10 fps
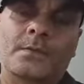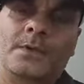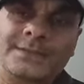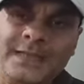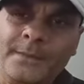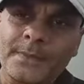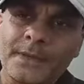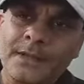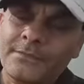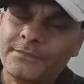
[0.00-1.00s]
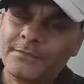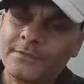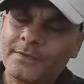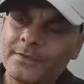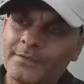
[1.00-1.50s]
For example, if
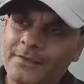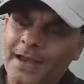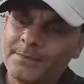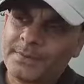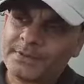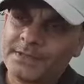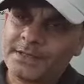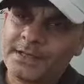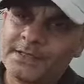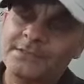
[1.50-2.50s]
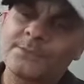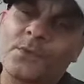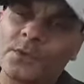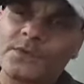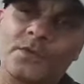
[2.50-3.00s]
fat percentage is
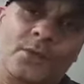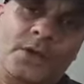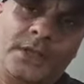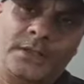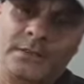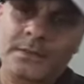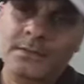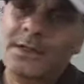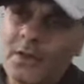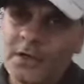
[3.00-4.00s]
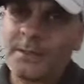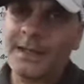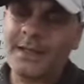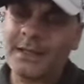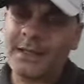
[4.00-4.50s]
more in your body, then
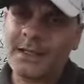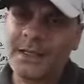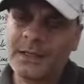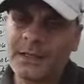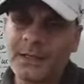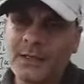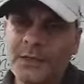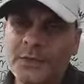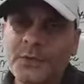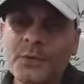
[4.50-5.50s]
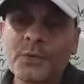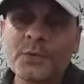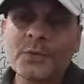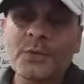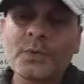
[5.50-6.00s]
automatically
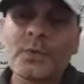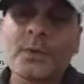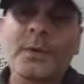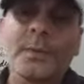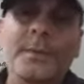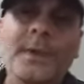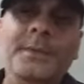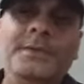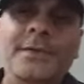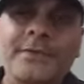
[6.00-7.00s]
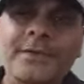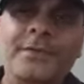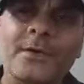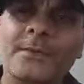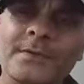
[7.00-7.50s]
you may be
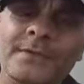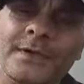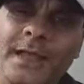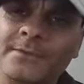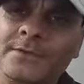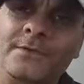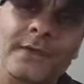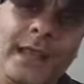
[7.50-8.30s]
suffering from different types of